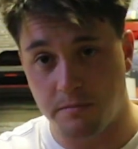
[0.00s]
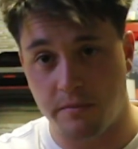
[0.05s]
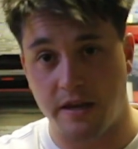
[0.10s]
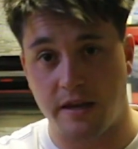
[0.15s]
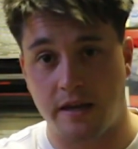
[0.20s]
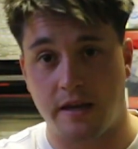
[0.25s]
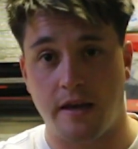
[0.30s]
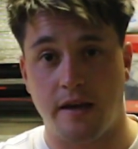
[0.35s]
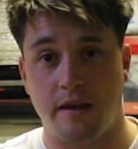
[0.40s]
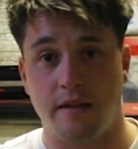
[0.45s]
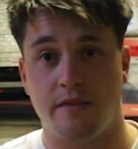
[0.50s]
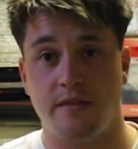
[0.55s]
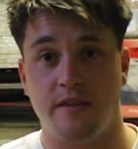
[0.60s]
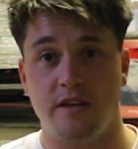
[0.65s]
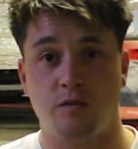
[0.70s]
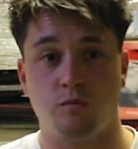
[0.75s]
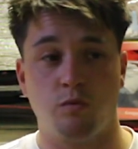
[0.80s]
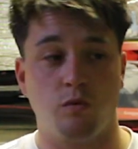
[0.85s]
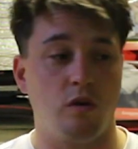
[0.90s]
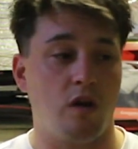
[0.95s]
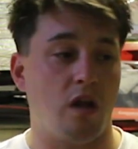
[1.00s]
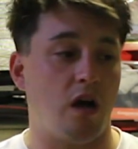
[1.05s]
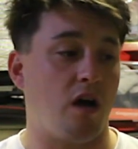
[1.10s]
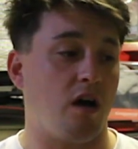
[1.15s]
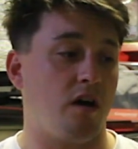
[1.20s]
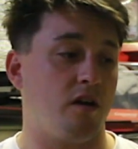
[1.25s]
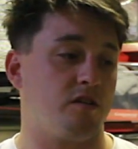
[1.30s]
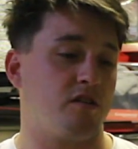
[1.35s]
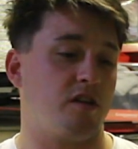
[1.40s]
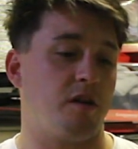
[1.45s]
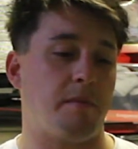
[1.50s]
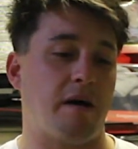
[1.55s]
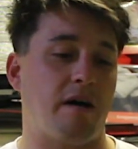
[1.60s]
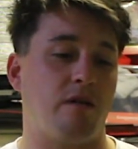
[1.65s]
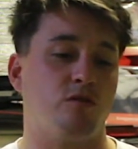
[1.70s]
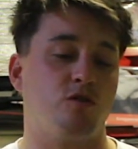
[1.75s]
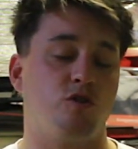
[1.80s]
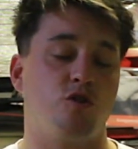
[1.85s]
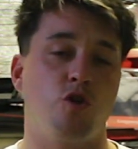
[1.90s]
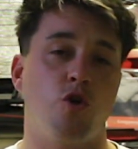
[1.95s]
bit of kit. This will last
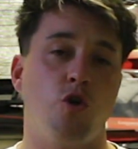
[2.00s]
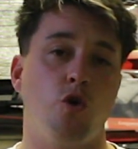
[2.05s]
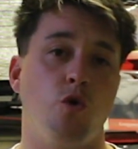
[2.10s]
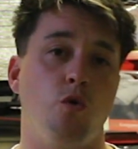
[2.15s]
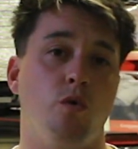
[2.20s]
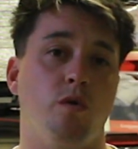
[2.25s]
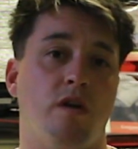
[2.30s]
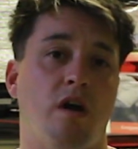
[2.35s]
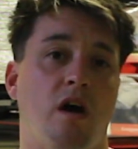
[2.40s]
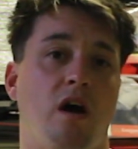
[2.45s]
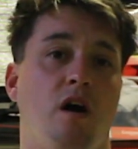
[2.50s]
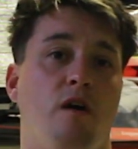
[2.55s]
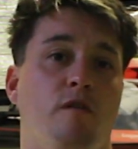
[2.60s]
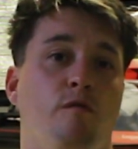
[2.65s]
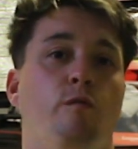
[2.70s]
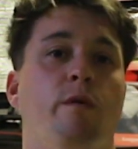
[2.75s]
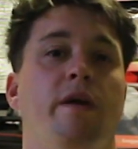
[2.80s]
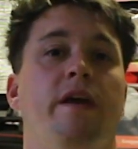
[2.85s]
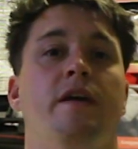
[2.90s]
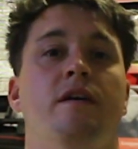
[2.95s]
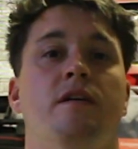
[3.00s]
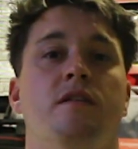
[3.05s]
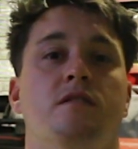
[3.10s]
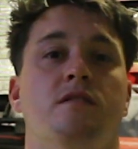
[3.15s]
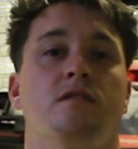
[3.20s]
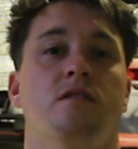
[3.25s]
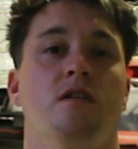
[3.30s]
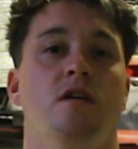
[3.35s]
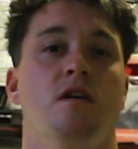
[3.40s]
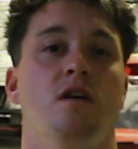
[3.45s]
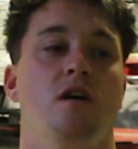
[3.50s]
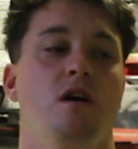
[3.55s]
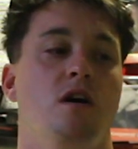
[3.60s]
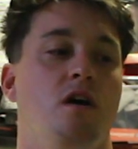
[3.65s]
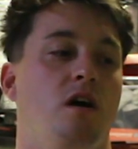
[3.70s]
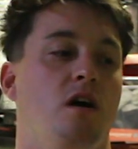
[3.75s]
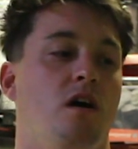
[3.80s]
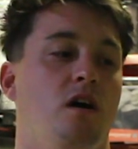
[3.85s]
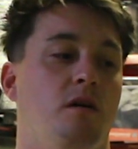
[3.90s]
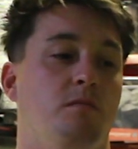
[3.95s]
about 2.5 weeks
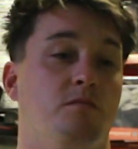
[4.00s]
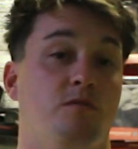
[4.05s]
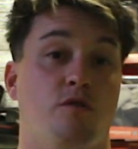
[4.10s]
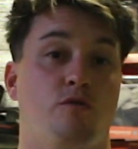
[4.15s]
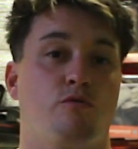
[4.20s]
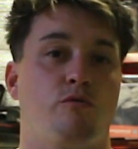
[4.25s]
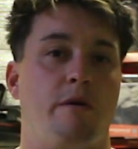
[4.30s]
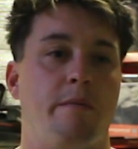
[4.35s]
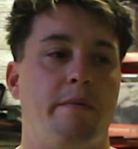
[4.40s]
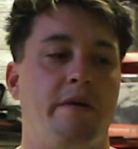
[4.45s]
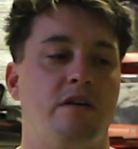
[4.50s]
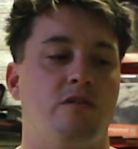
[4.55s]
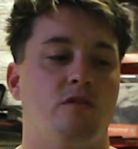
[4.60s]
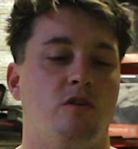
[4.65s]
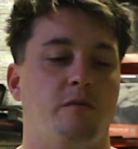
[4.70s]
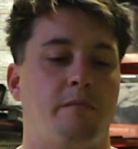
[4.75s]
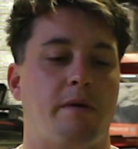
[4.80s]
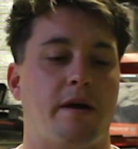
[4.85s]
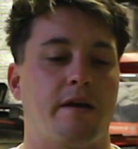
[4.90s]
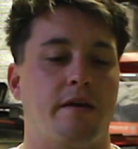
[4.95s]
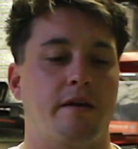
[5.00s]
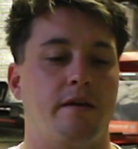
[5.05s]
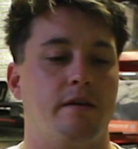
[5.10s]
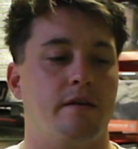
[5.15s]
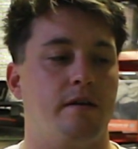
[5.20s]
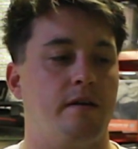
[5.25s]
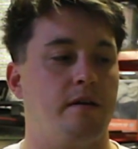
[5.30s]
to 3 weeks on the bank.